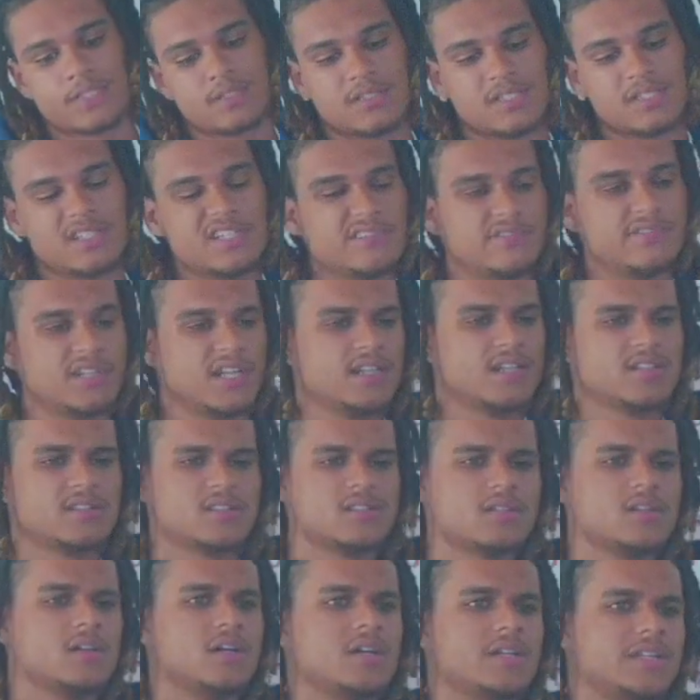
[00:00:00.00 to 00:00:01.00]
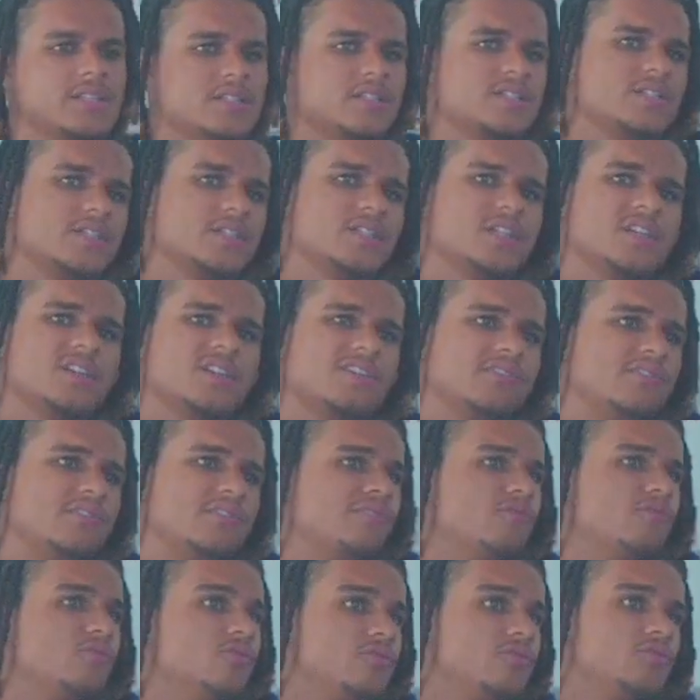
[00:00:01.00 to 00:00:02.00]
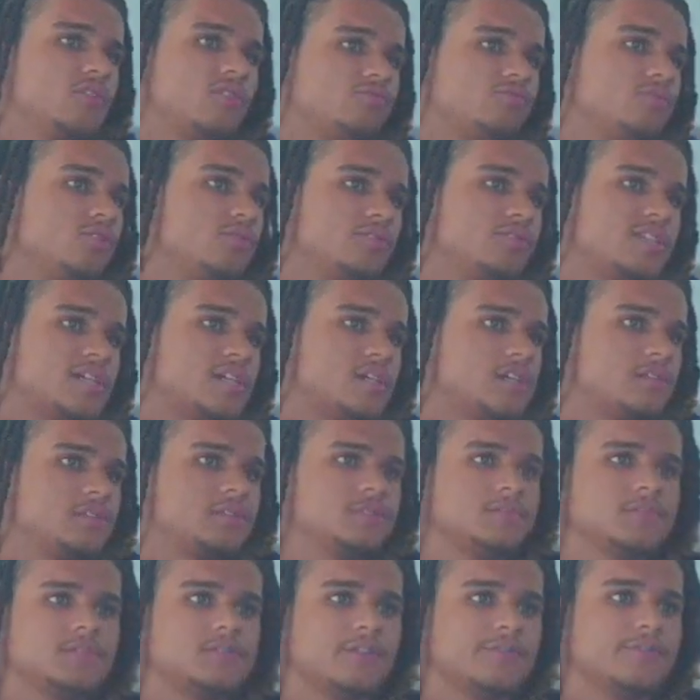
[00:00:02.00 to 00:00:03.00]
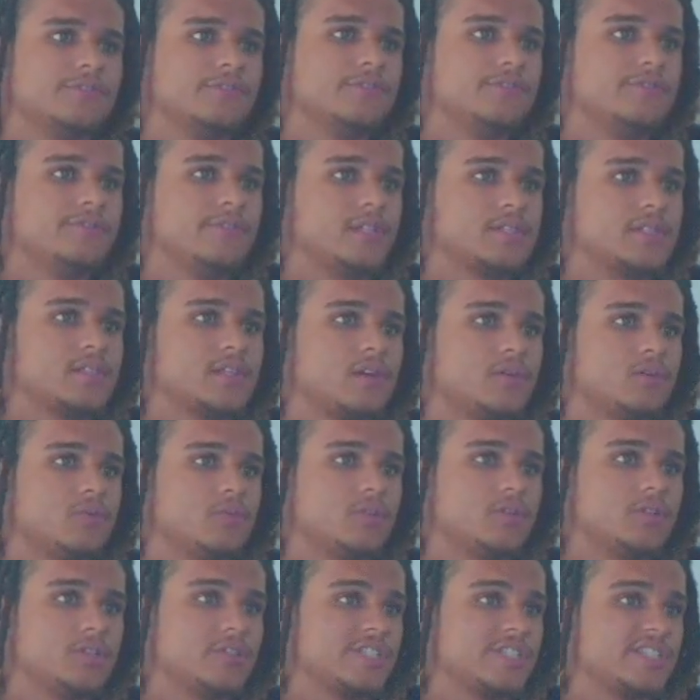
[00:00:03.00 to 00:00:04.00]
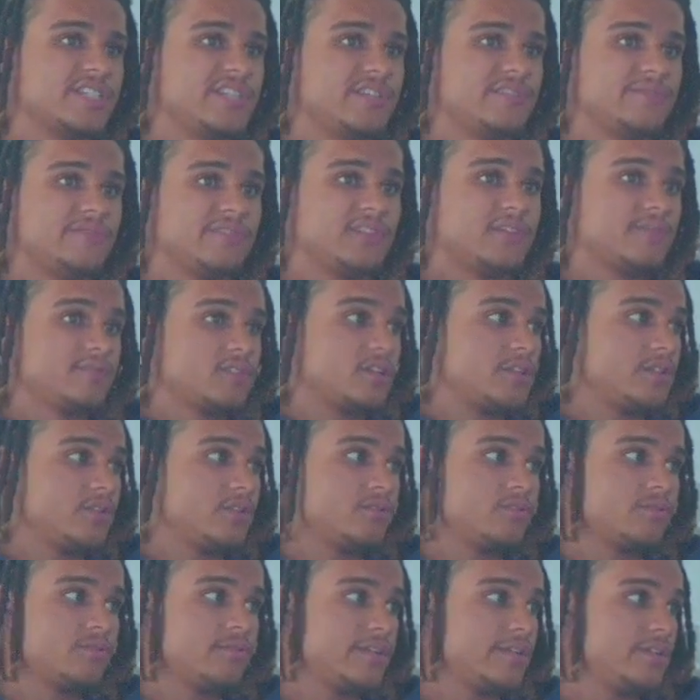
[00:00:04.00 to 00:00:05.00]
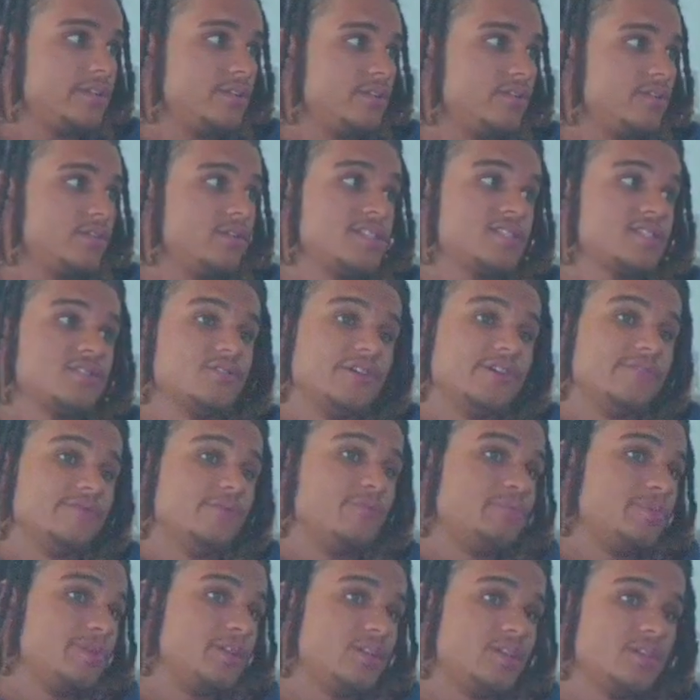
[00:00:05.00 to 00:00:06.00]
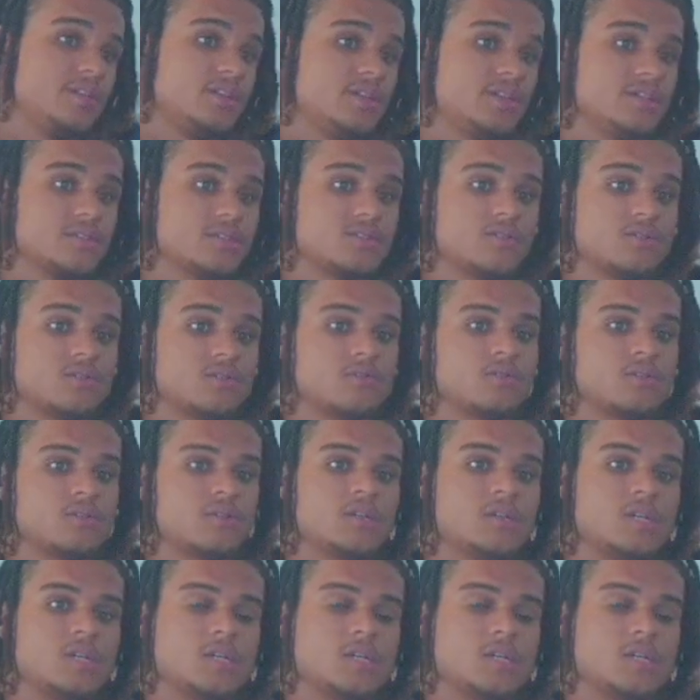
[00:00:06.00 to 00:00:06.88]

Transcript: Even at the start of this year, I wrote down a few things that I wanted to achieve, and I've done it already. You know, it's not even been a year, so.